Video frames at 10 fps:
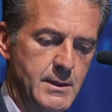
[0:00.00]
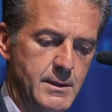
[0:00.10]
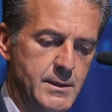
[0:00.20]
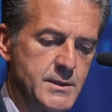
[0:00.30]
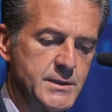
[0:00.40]

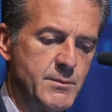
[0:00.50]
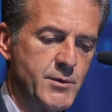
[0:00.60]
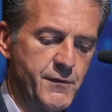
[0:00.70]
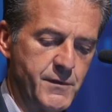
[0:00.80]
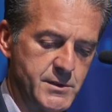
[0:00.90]
And these are some
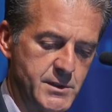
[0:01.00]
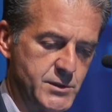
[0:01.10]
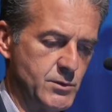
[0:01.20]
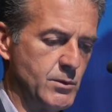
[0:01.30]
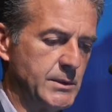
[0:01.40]

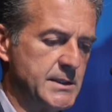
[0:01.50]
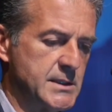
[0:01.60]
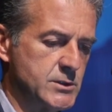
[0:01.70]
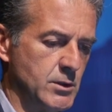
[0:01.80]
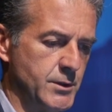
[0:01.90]
references on what I
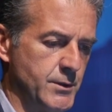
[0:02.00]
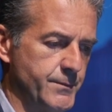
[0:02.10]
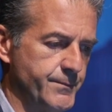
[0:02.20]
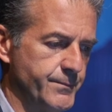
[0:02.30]
just told you.